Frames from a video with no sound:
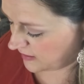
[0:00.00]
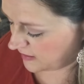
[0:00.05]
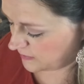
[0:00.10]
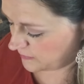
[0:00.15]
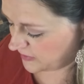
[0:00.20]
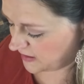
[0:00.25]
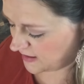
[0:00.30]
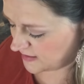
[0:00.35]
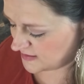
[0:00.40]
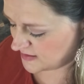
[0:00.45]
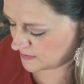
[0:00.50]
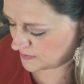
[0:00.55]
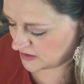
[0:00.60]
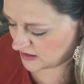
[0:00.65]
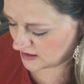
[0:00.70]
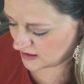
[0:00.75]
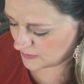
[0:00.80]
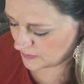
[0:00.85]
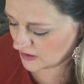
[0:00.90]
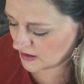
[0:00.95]
and we had somebody
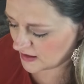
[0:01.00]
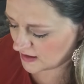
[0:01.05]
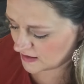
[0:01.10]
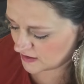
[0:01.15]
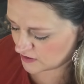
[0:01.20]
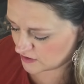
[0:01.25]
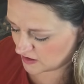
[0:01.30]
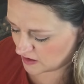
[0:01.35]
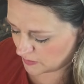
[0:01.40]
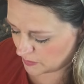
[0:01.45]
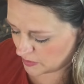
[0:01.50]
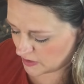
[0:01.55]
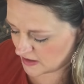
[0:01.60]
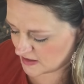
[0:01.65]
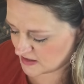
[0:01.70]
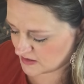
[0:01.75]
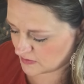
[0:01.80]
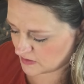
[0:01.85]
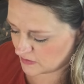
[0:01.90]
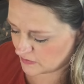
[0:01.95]
come in and try to
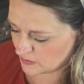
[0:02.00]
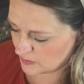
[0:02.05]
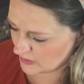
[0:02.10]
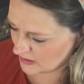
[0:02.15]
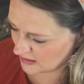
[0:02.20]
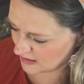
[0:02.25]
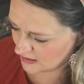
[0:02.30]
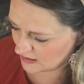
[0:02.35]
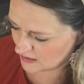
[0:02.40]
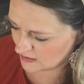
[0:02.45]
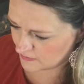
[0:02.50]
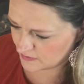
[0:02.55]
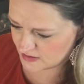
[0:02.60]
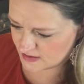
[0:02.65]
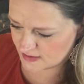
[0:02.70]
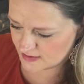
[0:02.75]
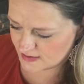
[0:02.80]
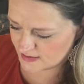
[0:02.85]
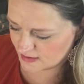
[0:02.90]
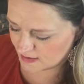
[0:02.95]
price what it would be, and it was
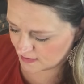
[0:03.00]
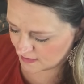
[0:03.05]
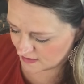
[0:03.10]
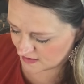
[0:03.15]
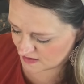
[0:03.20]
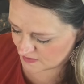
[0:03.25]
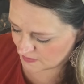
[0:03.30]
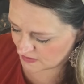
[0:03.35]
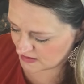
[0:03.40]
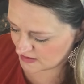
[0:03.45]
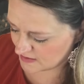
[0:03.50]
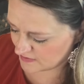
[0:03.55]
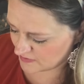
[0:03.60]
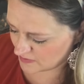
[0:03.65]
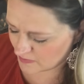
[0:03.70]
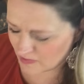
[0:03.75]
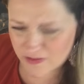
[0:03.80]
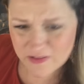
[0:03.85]
insanely expensive, and we